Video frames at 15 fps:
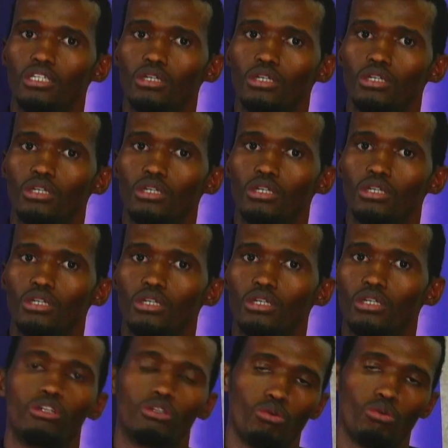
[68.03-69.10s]
was
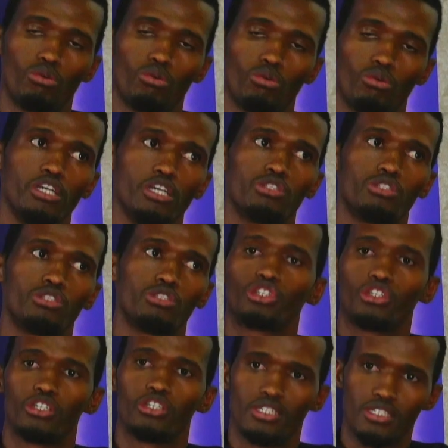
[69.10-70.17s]
born by his own
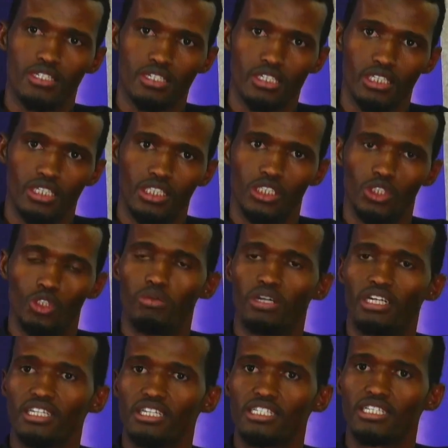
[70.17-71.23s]
choice to be a
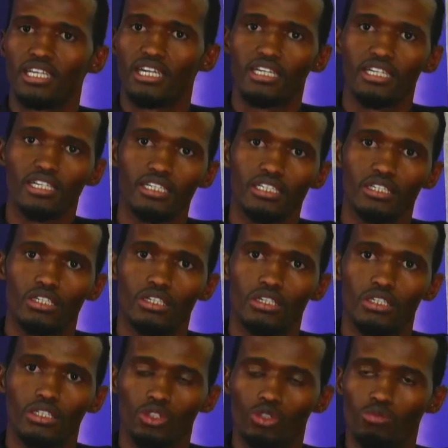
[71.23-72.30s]
Christian,
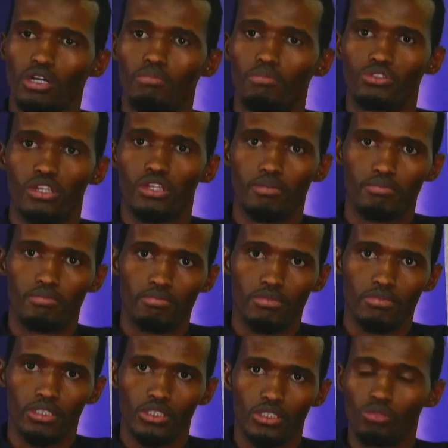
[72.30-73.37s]
to be a Muslim,
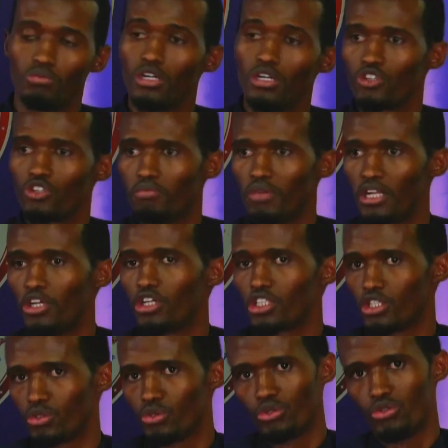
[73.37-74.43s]
to be a Somali or
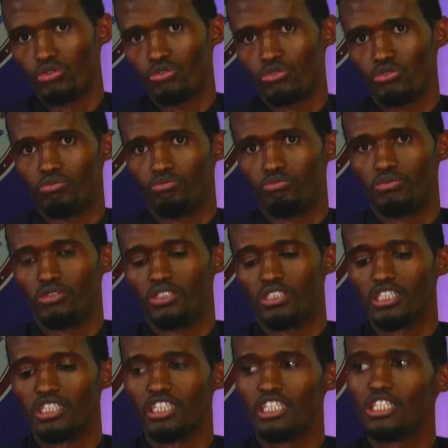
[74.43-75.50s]
Kikuyu.
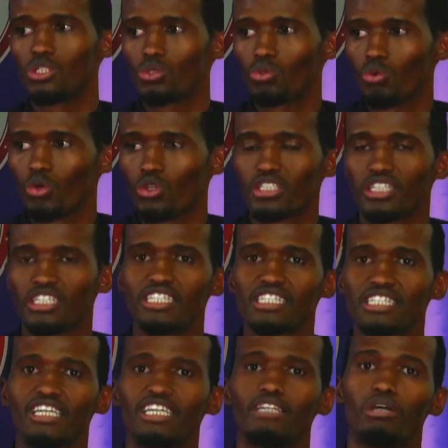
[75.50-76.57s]
It was
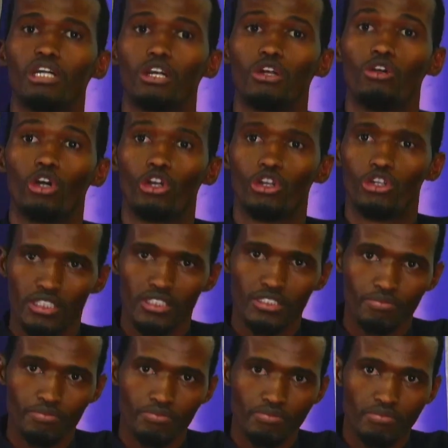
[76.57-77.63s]
decided by God.
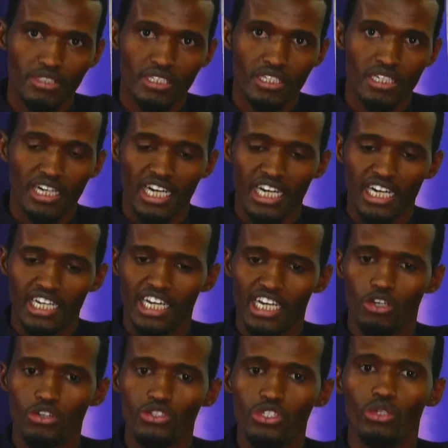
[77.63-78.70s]
And I
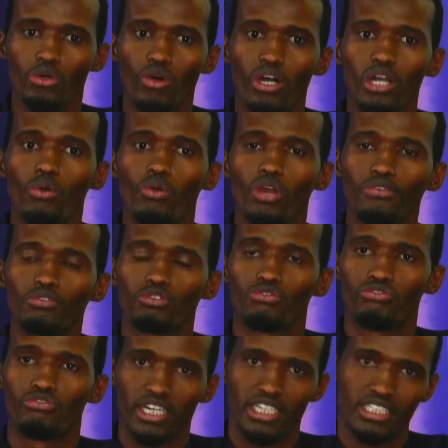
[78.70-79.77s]
don't see why we have to
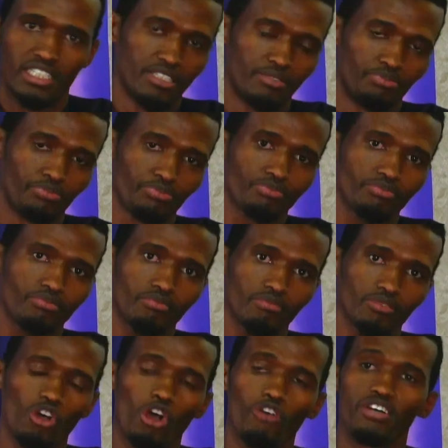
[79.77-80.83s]
fight
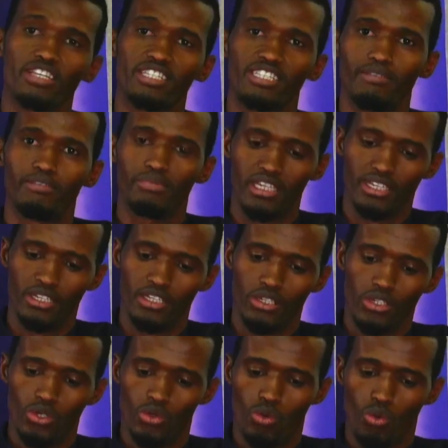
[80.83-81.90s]
over something
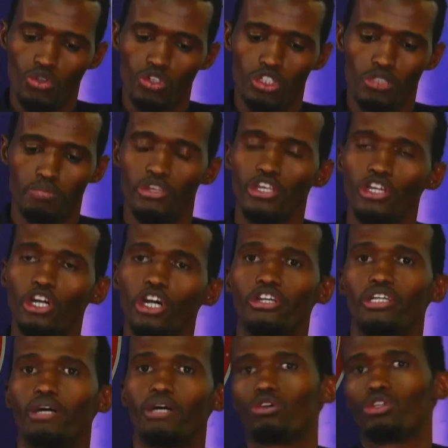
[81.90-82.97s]
which is beyond
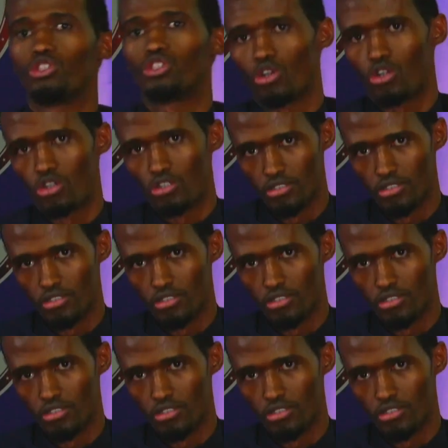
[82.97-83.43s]
our control.